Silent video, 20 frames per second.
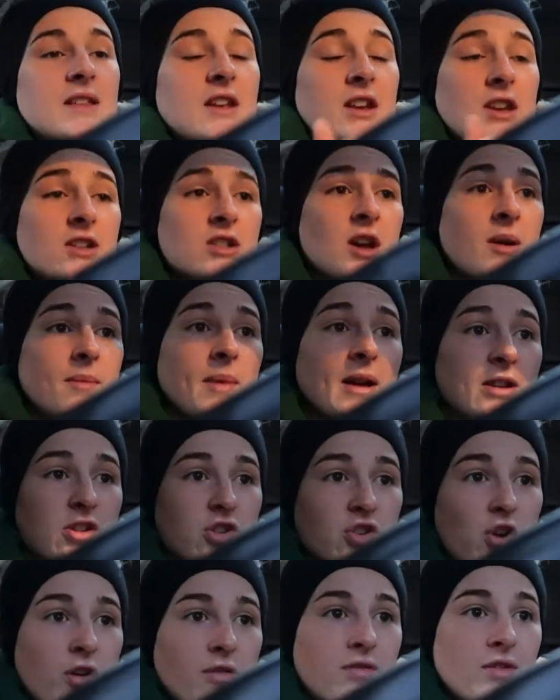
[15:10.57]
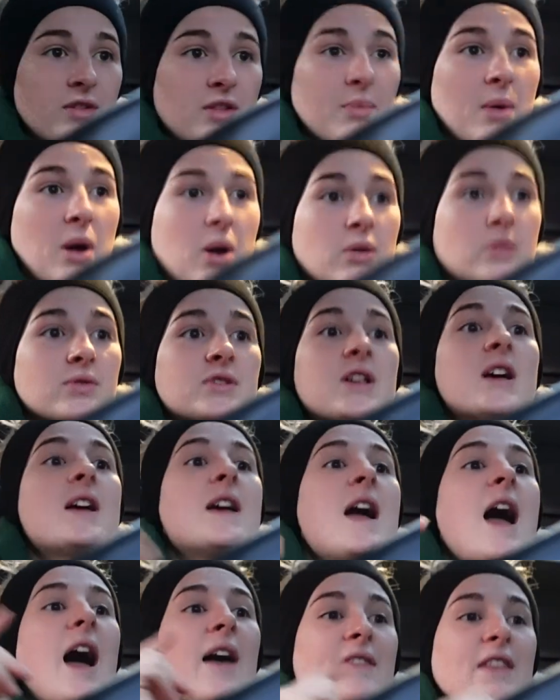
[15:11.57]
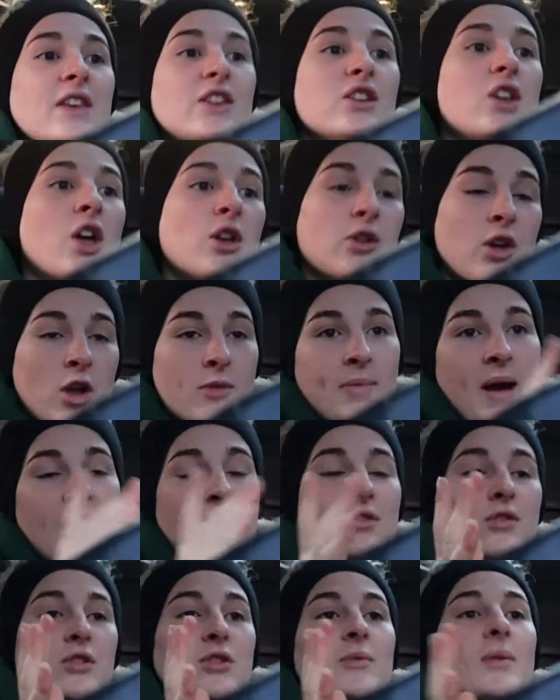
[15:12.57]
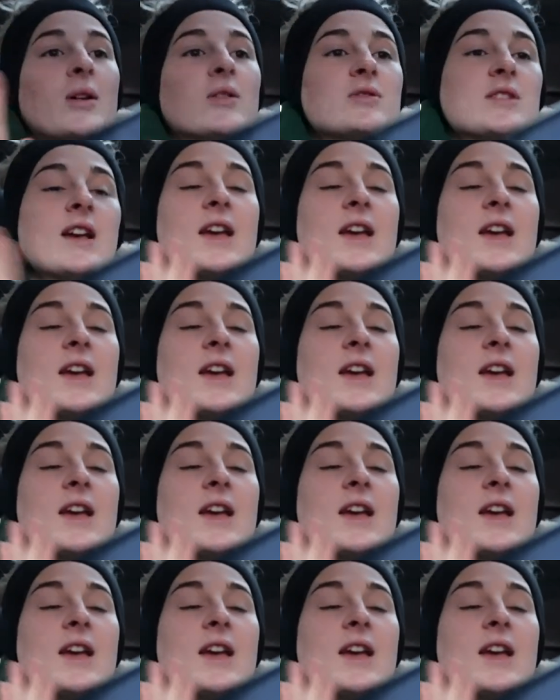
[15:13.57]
then you had to come back to trot for the poles, and then, you know, go back through the poles.